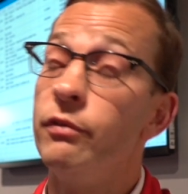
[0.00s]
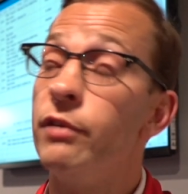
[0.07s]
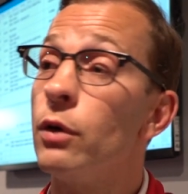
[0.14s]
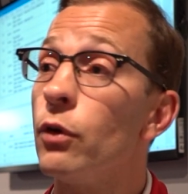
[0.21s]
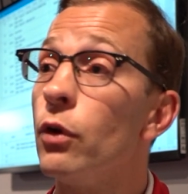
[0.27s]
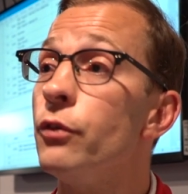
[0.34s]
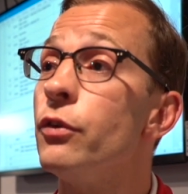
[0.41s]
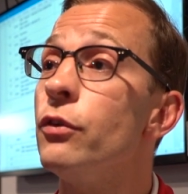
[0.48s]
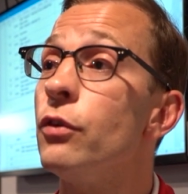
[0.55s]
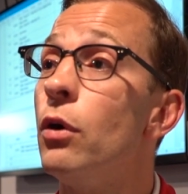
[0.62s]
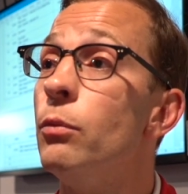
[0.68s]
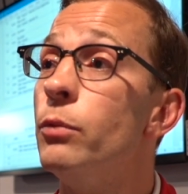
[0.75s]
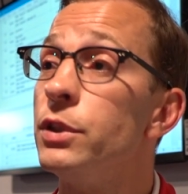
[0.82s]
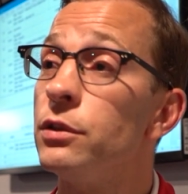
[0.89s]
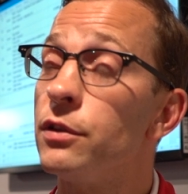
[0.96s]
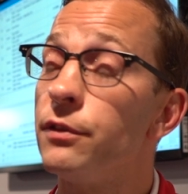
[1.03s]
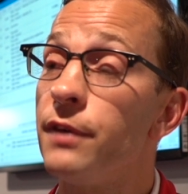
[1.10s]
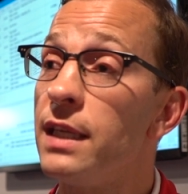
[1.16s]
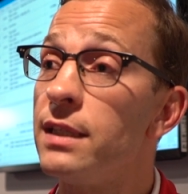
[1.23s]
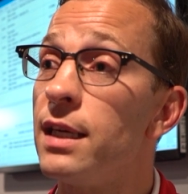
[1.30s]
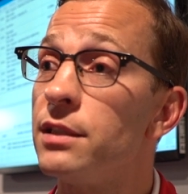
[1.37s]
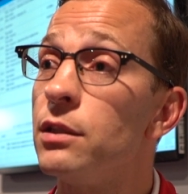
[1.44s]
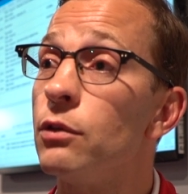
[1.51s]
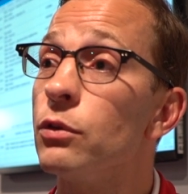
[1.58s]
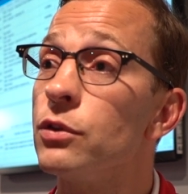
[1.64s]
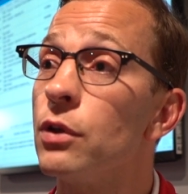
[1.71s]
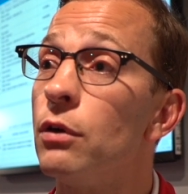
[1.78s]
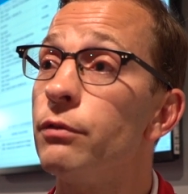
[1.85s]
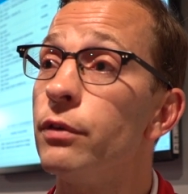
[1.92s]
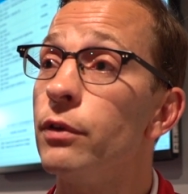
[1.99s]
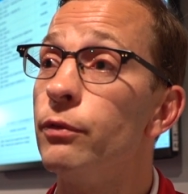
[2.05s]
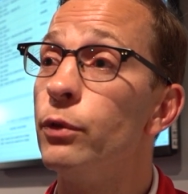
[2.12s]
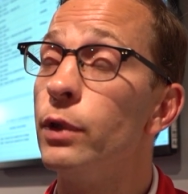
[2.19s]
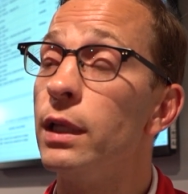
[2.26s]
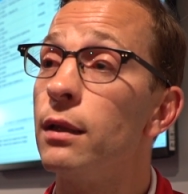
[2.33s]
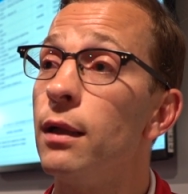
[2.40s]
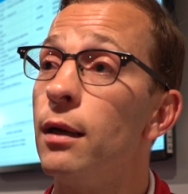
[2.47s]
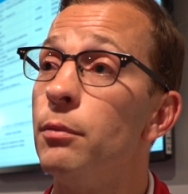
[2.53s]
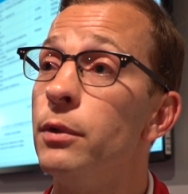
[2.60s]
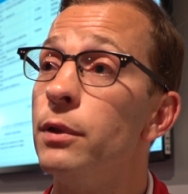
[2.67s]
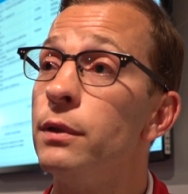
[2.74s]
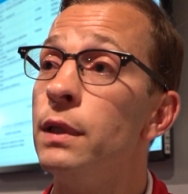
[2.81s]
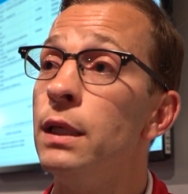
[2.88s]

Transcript: held on to Tom, which is a fantastic result for the footy club,